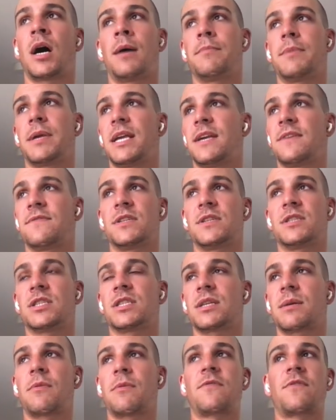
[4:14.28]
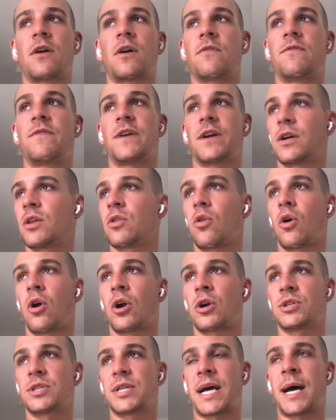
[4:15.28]
Even some of our very
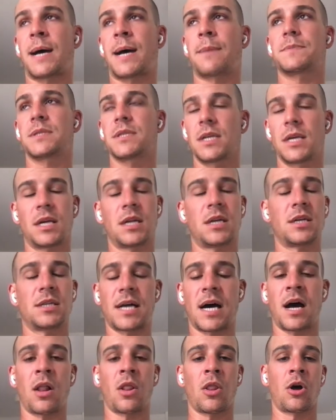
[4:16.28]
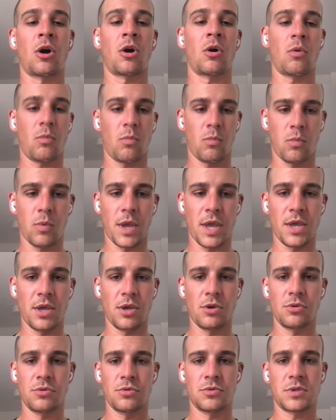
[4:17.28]
large apps in Adalo, we
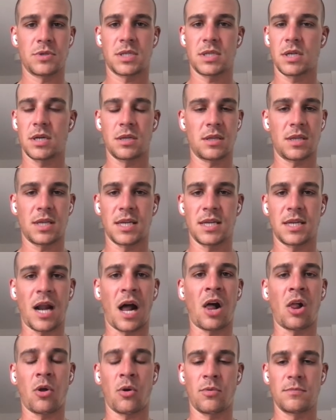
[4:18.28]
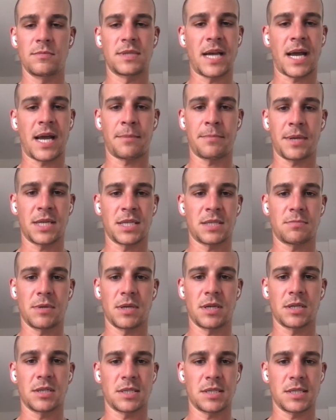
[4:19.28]
use the Adalo database
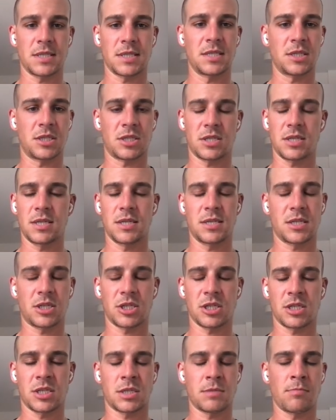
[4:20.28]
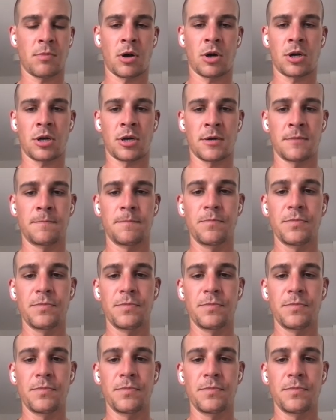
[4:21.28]
because it's just smarter.